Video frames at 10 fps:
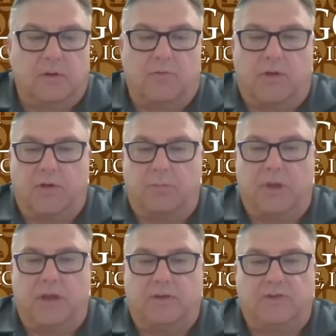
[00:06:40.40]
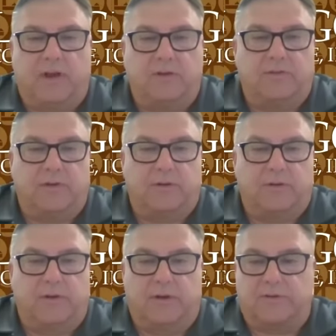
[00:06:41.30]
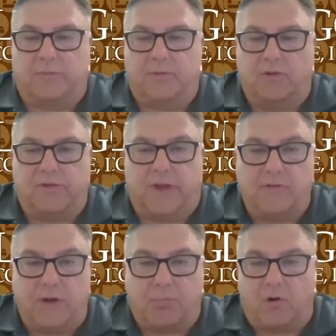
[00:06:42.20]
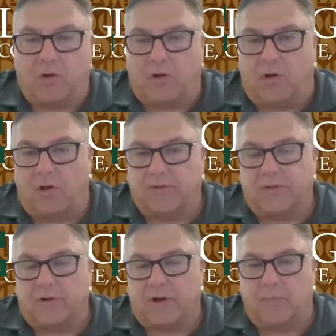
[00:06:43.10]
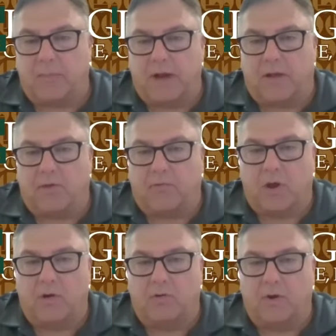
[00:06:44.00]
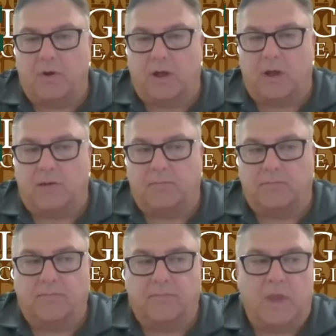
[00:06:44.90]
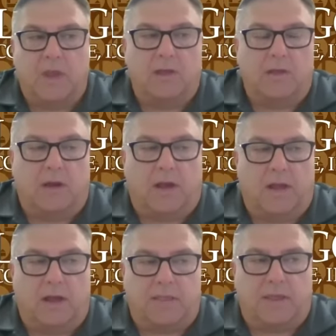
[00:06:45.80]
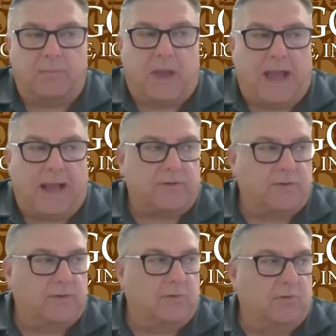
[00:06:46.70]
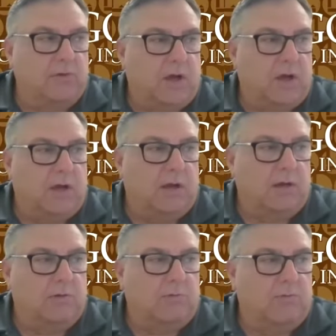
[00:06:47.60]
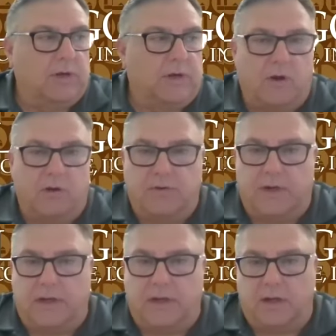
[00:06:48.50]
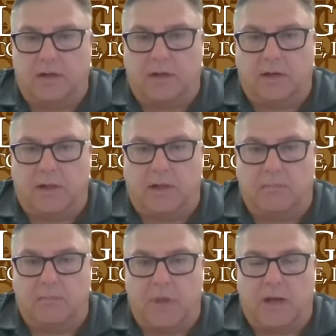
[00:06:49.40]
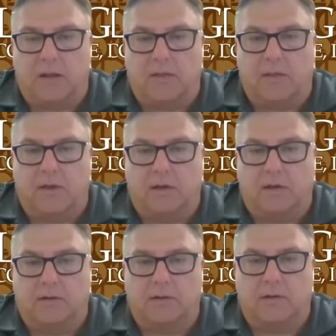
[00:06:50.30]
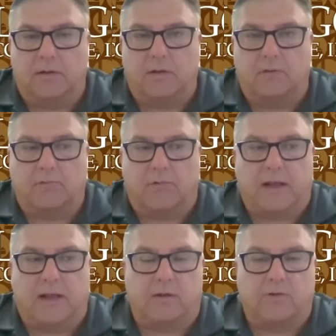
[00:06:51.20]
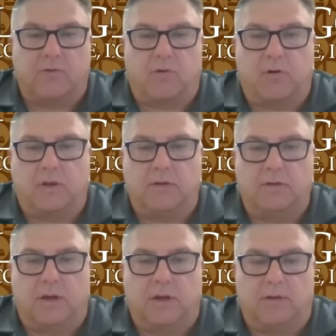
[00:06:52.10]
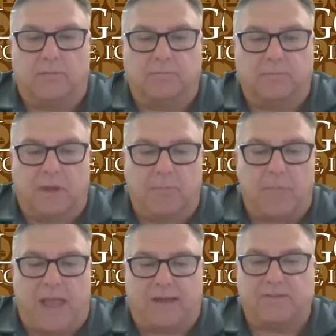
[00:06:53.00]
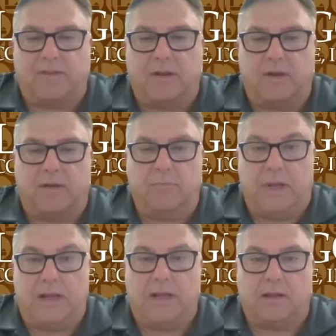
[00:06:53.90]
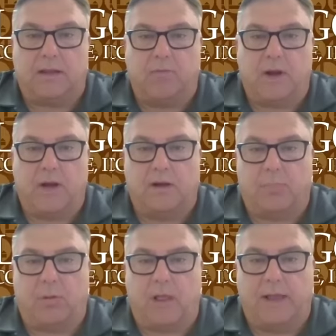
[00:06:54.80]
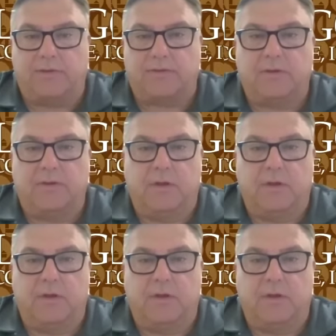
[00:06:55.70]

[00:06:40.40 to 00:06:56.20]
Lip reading: whether it be a change in some new safety protocols that are coming down the road. I think back to when COVID hit and many of the regulatory impacts that immedately went into place,